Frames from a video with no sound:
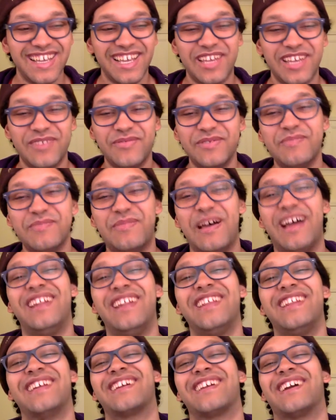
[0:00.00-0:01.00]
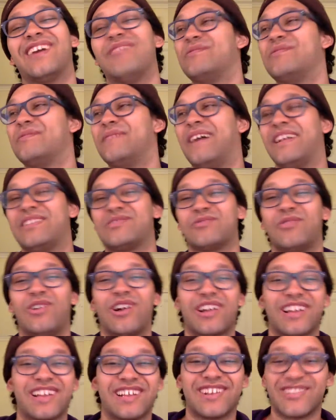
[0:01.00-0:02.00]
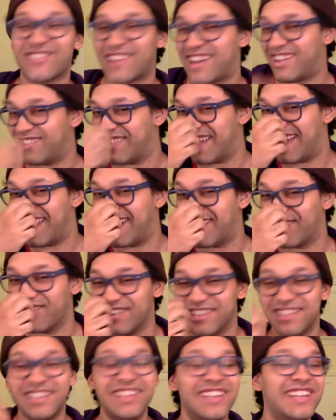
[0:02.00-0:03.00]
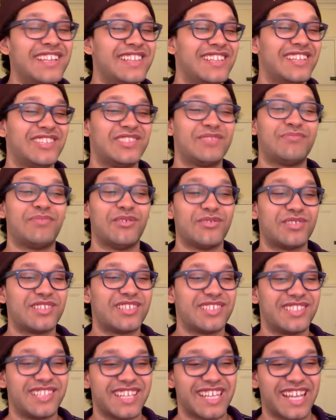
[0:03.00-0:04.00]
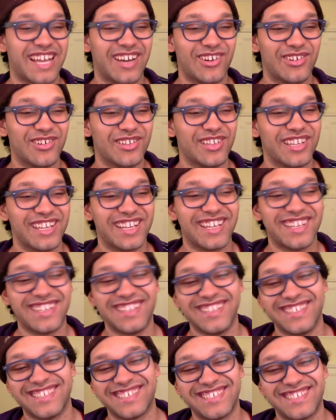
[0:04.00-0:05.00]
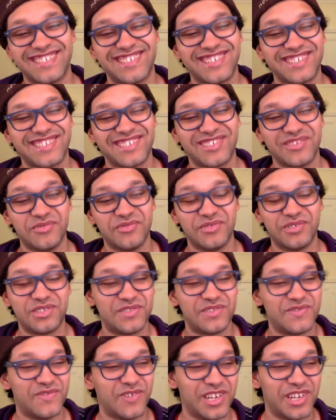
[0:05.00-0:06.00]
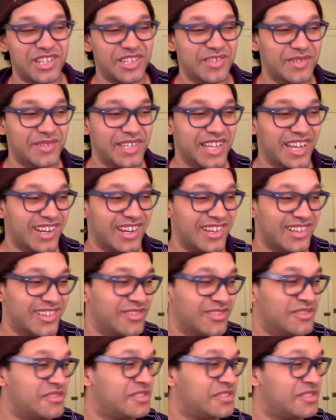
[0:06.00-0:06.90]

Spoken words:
him and Benedict Cumberbatch walking around that area. They just both stick out like, and it was just funny to me. I don't know.